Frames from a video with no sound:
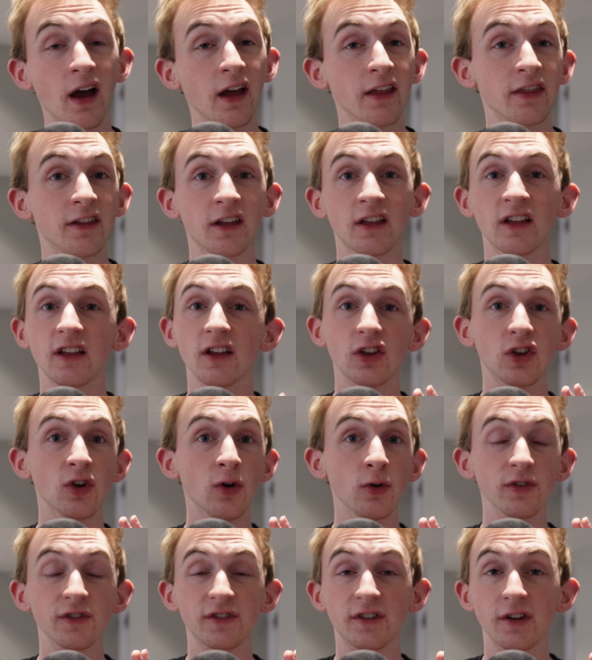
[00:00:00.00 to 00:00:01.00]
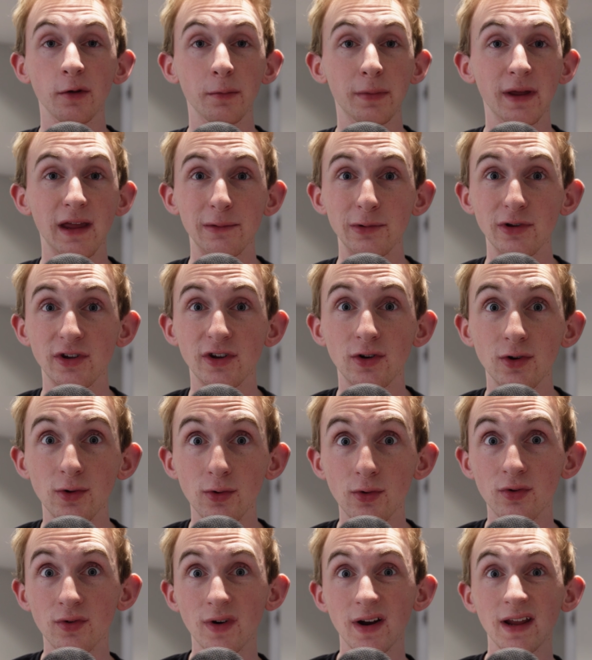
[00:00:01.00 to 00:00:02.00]
I think you'll still be able to do
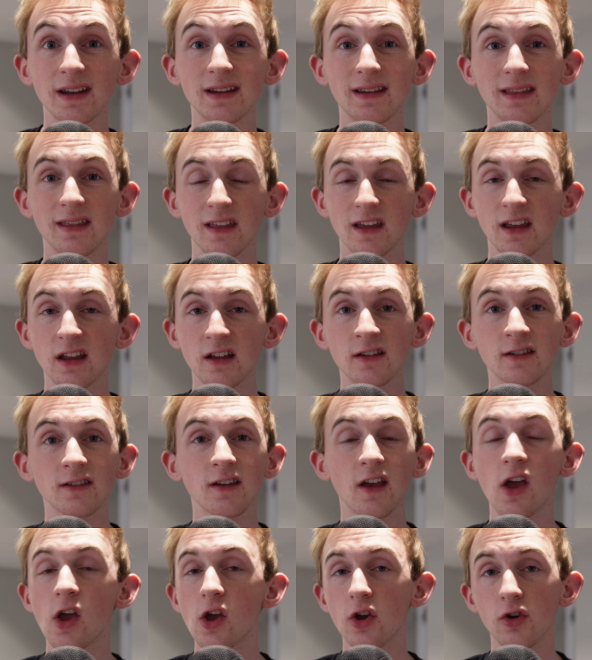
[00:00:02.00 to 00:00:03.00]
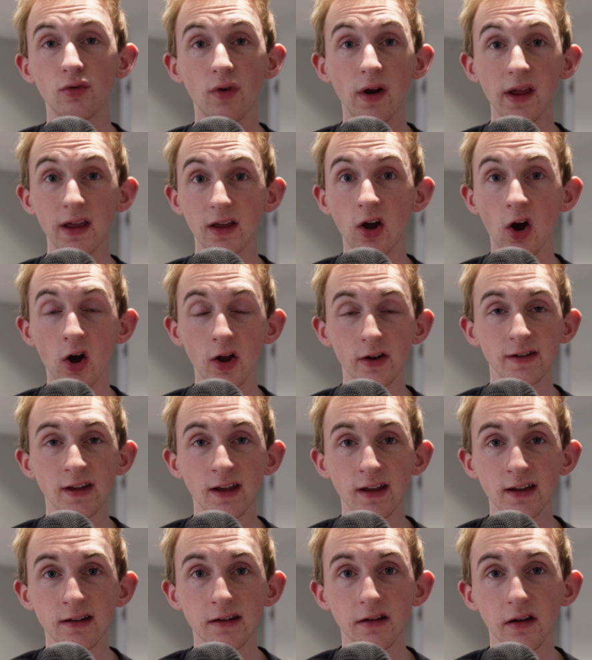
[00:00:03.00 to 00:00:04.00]
great things, great
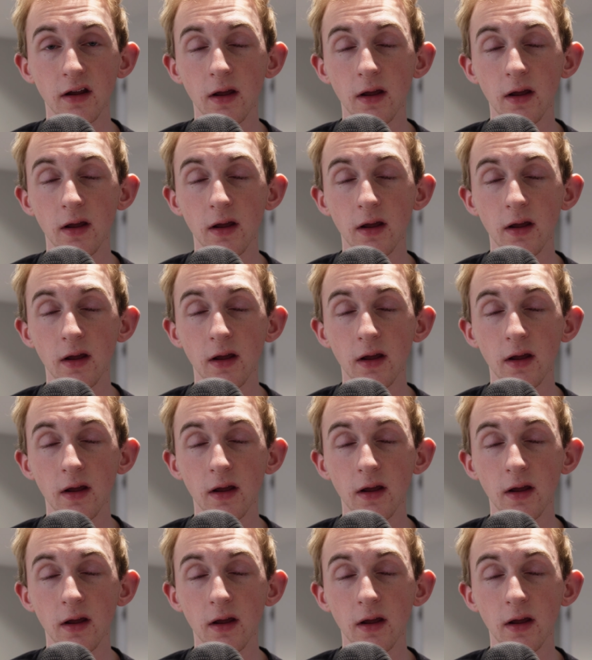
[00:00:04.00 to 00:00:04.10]
content.